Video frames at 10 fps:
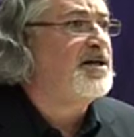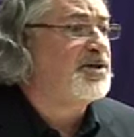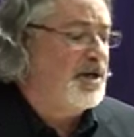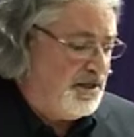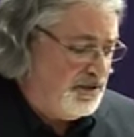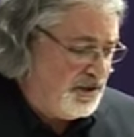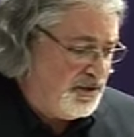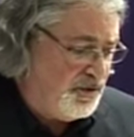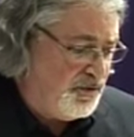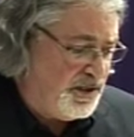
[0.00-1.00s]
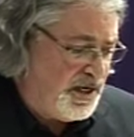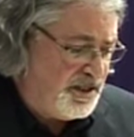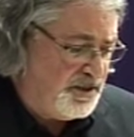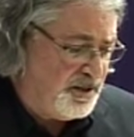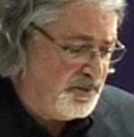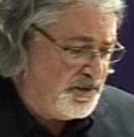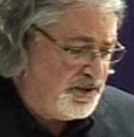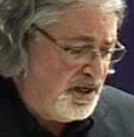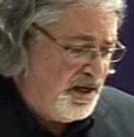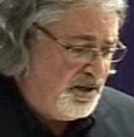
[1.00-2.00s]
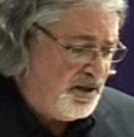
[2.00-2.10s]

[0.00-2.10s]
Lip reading: nature into two kingdoms,